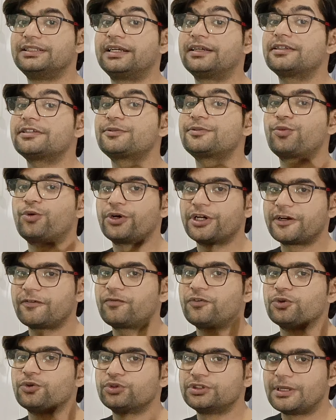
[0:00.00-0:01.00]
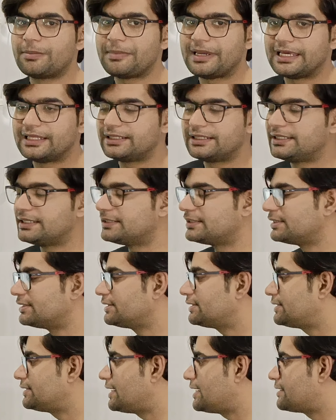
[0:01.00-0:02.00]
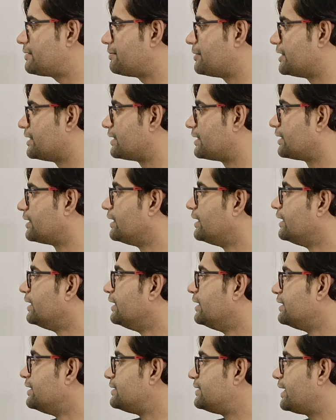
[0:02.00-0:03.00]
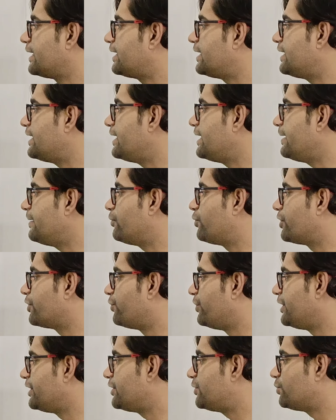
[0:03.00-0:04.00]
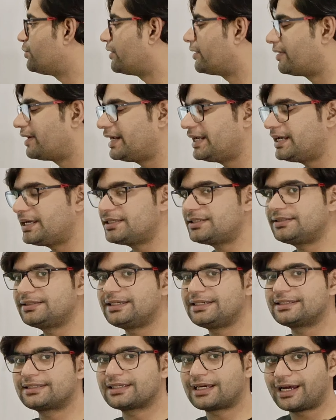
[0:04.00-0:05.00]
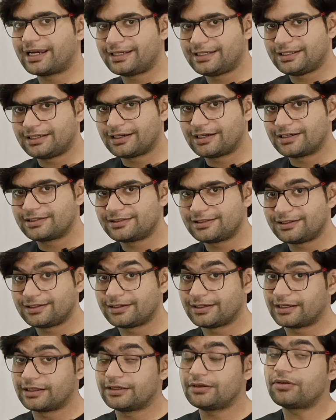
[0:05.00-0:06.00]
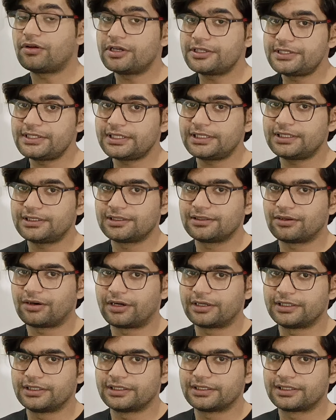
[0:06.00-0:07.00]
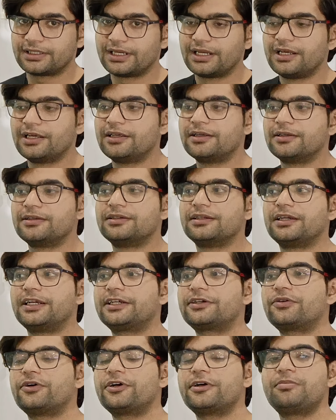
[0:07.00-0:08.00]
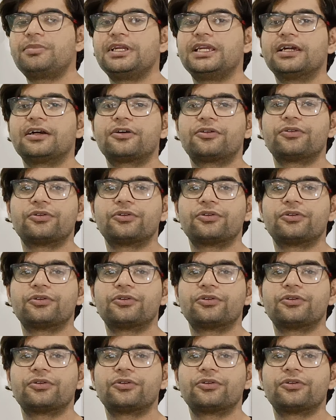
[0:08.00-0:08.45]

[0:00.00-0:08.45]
are supportive to the main thesis statement. Secondly, we're going to arrange these ideas in a logical order. It could be a